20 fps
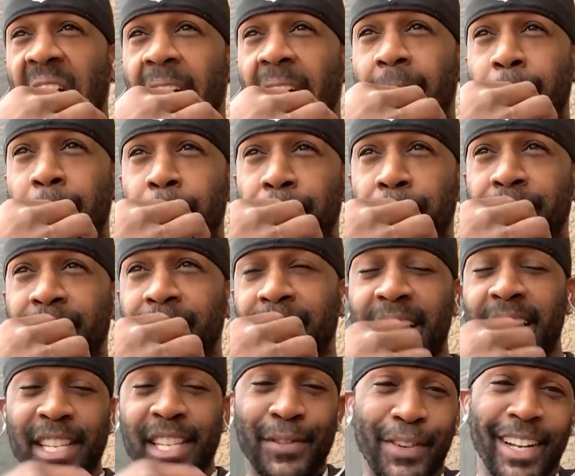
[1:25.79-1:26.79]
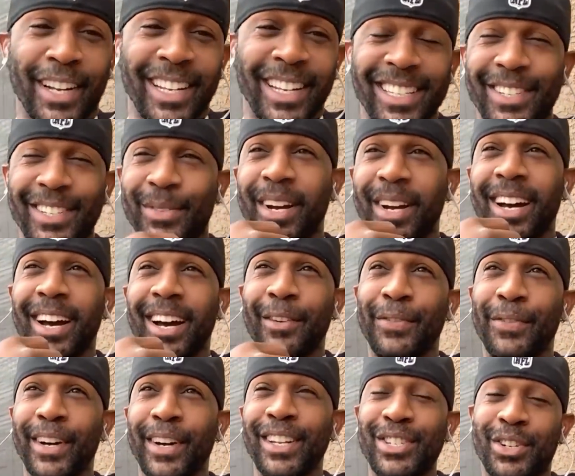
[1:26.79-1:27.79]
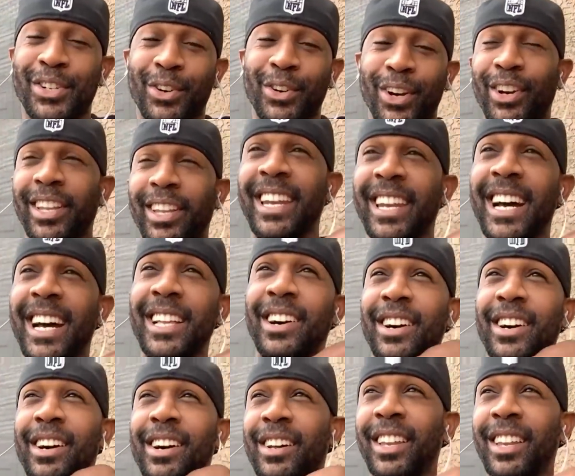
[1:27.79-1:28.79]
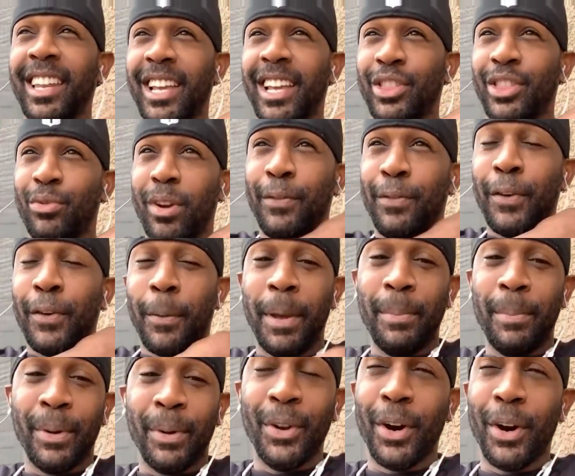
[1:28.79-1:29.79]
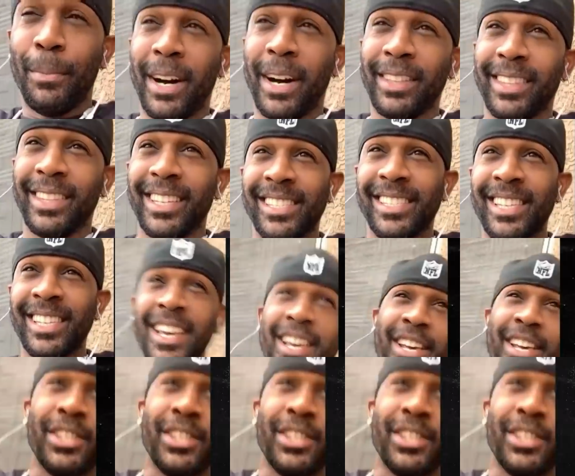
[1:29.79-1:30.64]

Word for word: Um, it's funny. It's a uh, funny story. Only not uh, only like three or four people know about this.